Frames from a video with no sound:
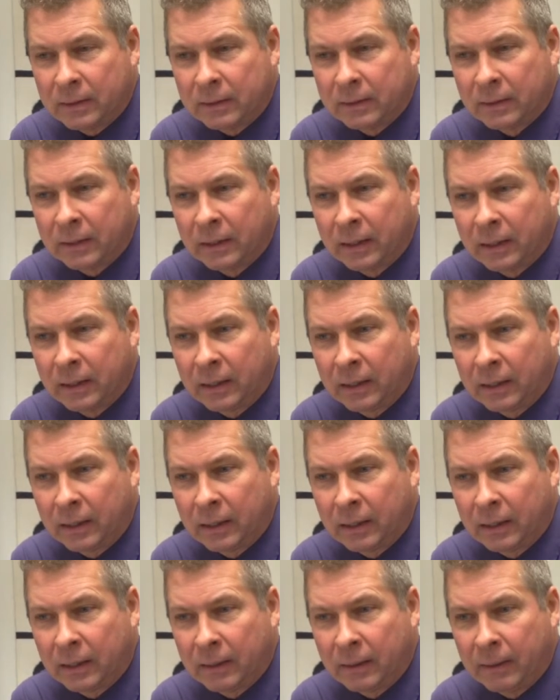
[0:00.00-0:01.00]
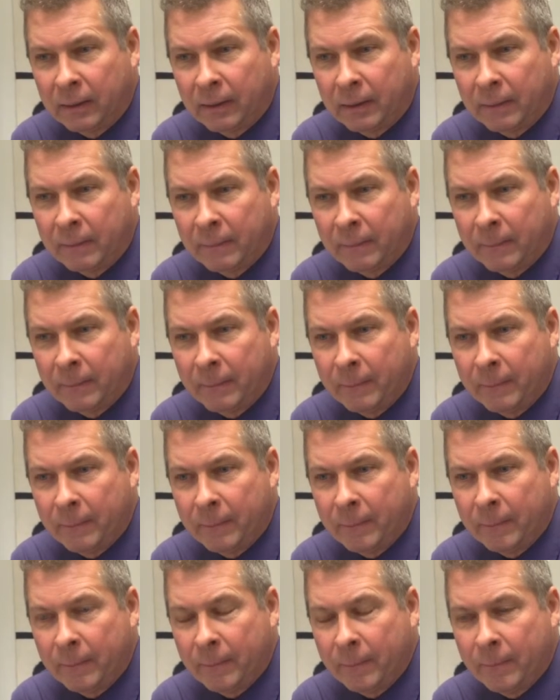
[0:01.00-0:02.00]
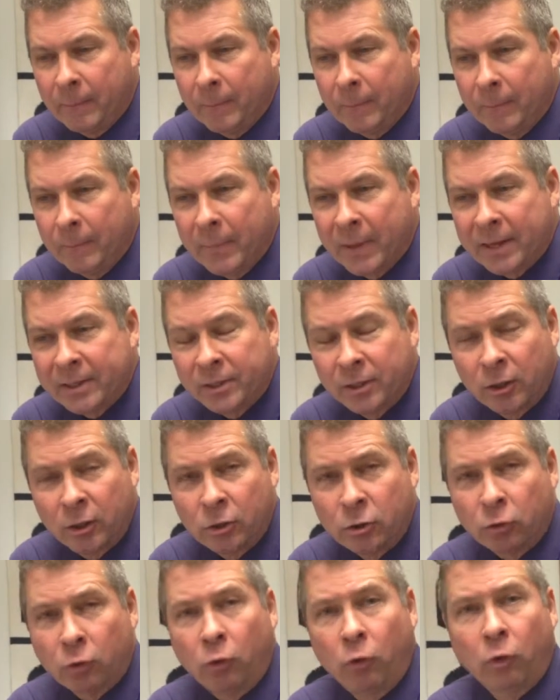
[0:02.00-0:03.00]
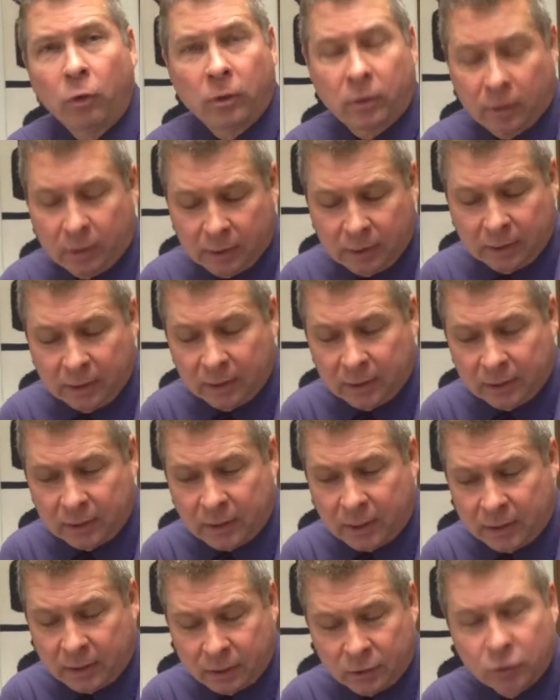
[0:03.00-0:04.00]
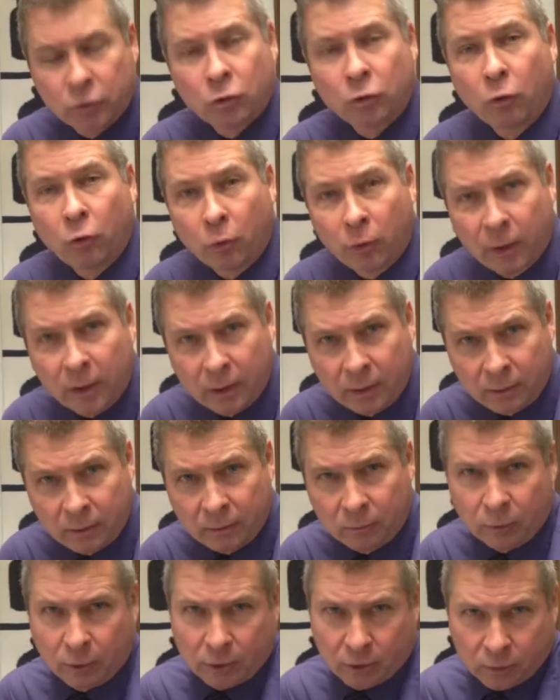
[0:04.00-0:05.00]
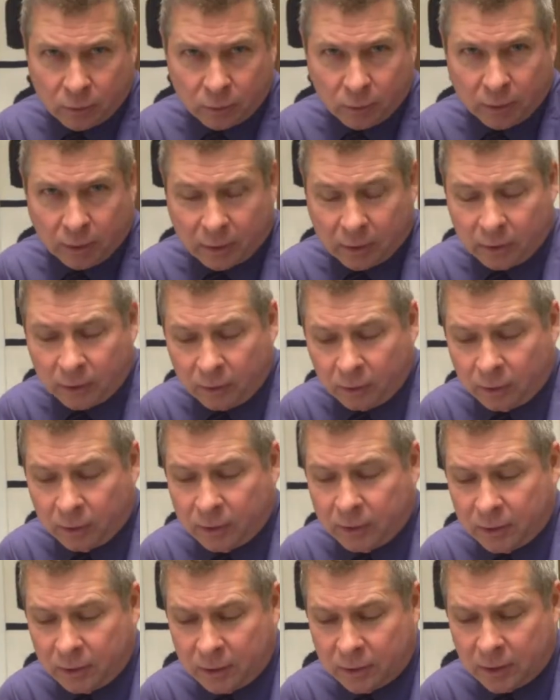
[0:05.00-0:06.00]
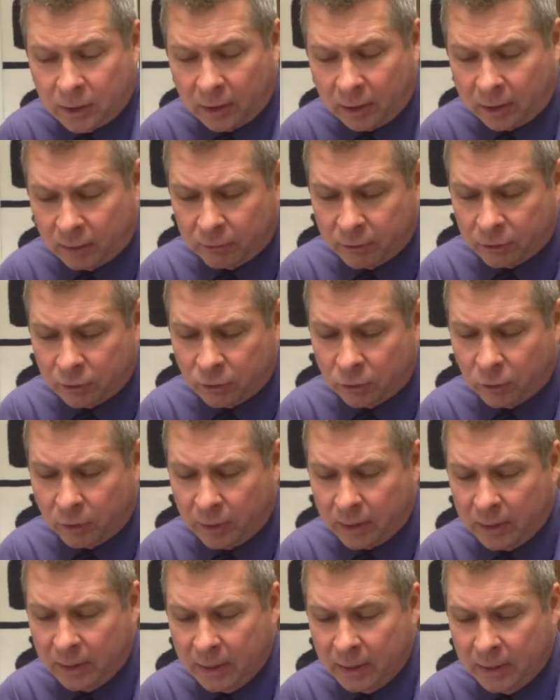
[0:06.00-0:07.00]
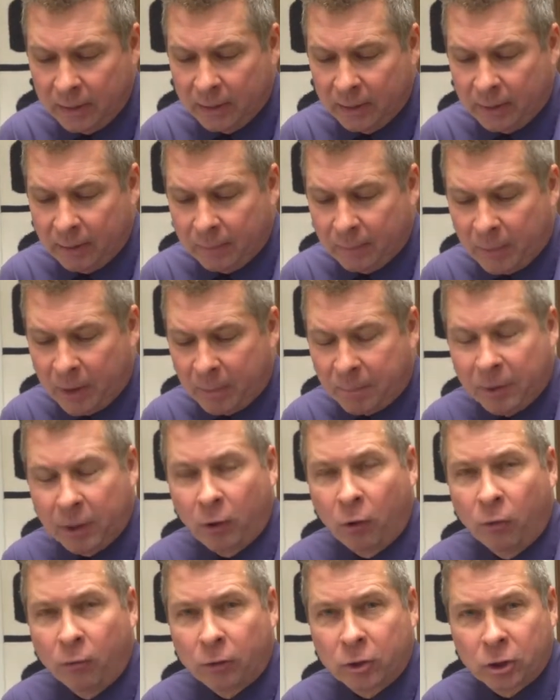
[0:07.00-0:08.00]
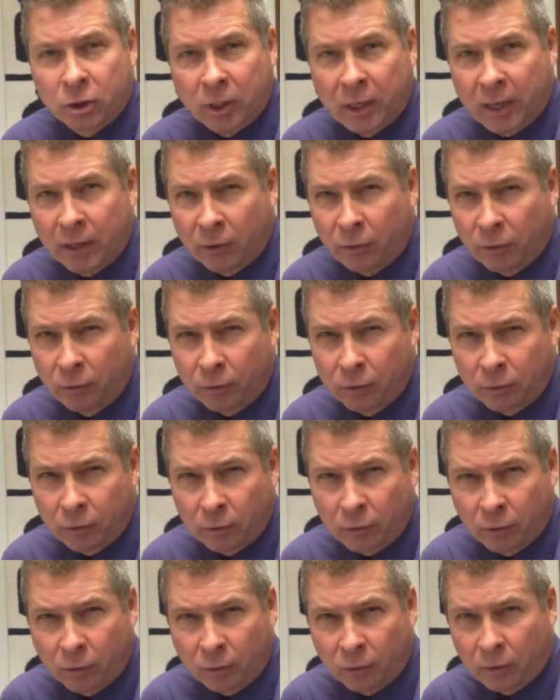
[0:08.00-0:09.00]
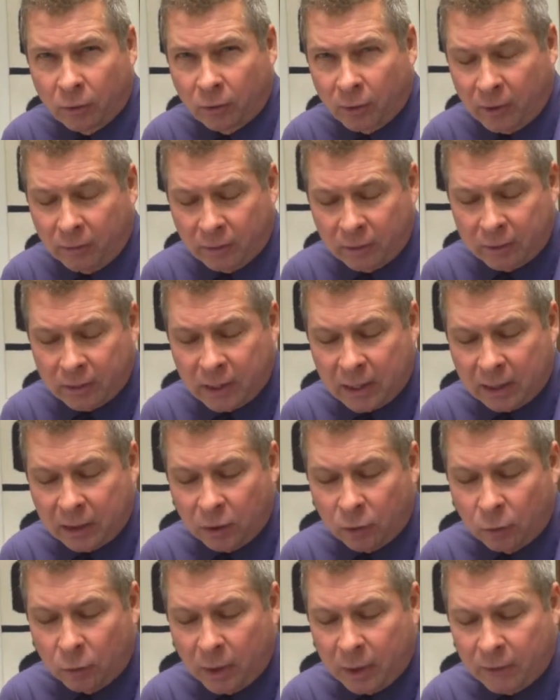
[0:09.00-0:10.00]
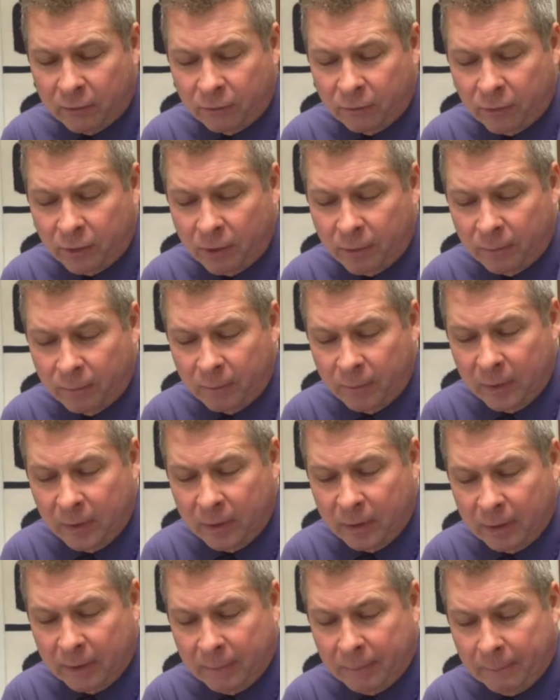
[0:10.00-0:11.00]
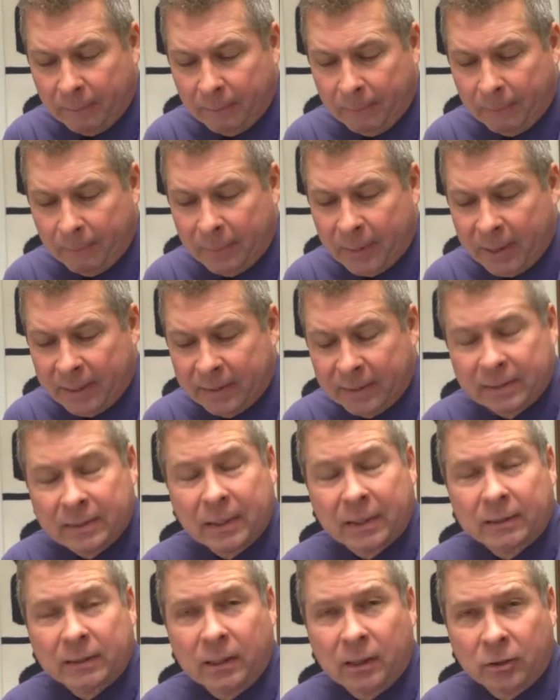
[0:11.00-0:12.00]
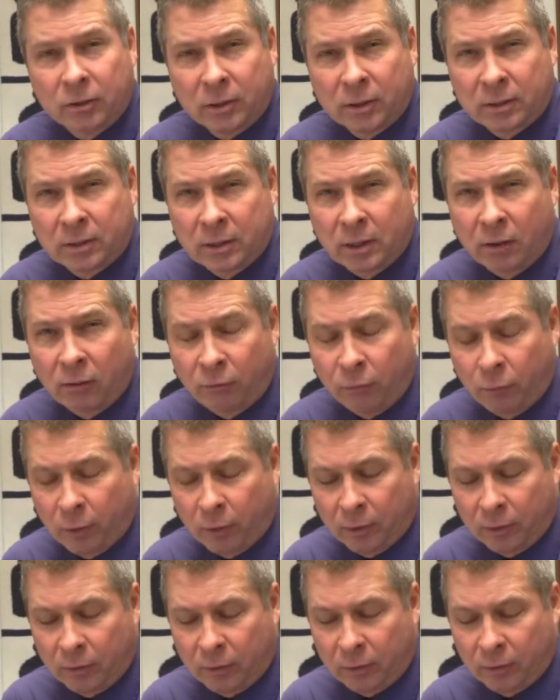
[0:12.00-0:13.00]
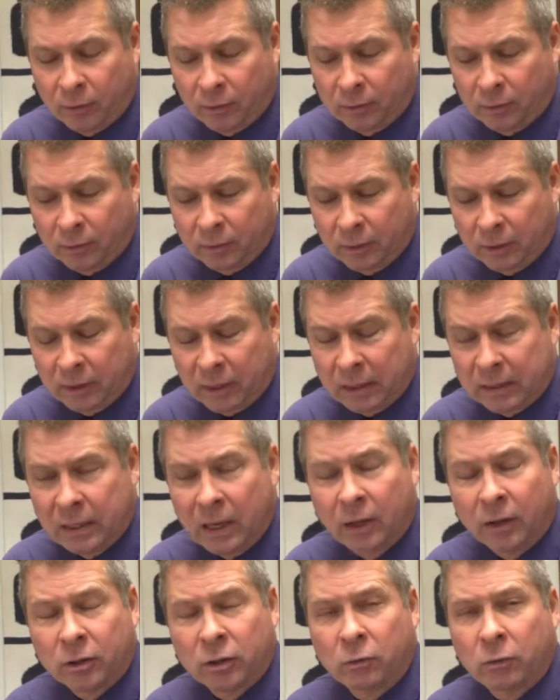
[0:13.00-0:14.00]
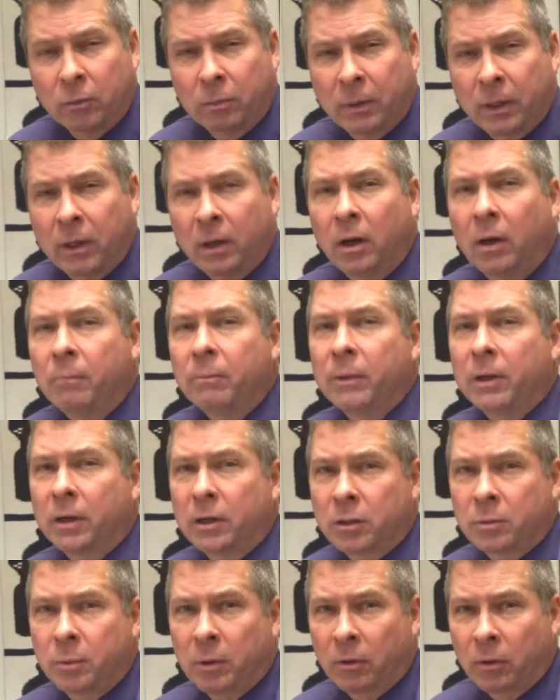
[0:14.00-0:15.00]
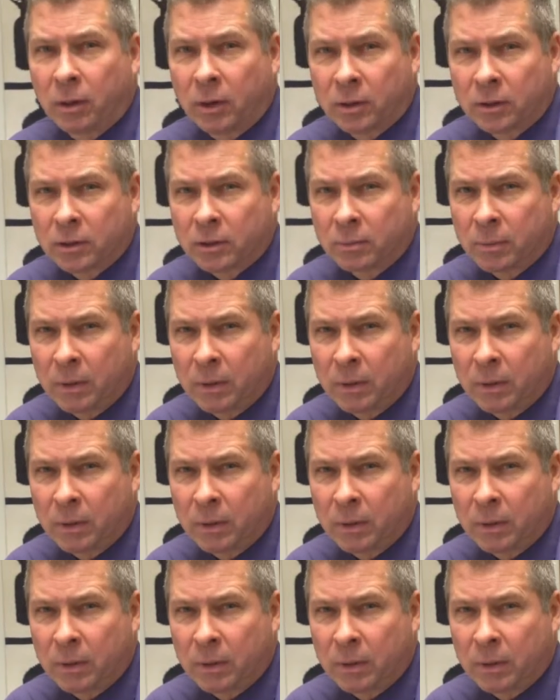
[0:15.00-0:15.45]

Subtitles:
The message, or in this case, story, which is what theater is telling of a story, might be overshadowed or even taken away from by the technology itself, where the technology would become the experience.